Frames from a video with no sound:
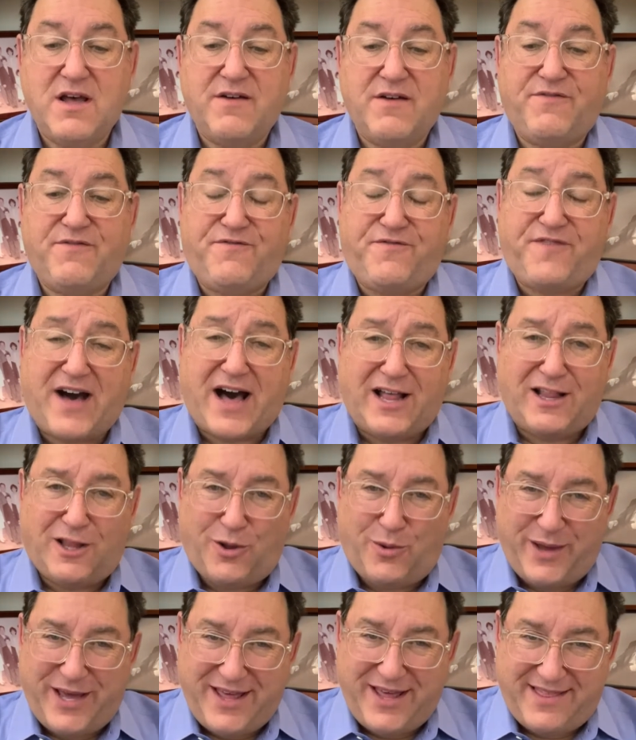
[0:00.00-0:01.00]

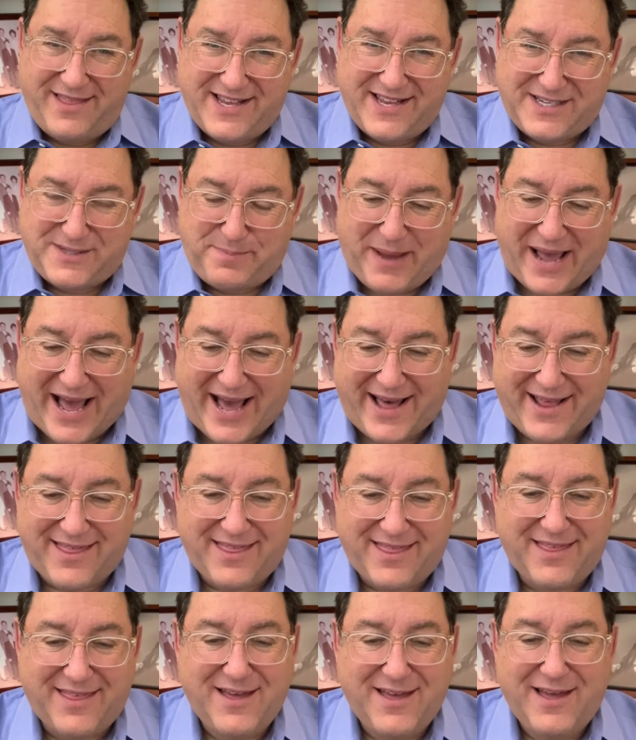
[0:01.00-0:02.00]
Following this
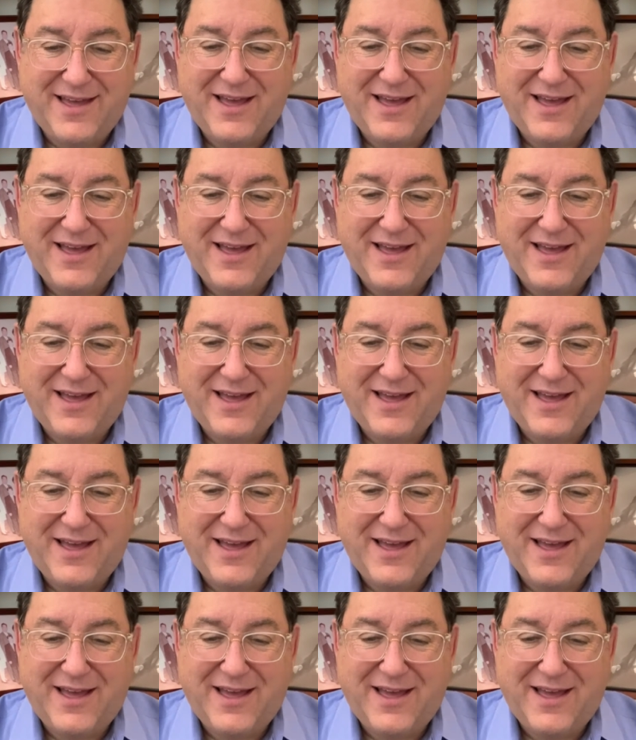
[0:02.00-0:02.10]
path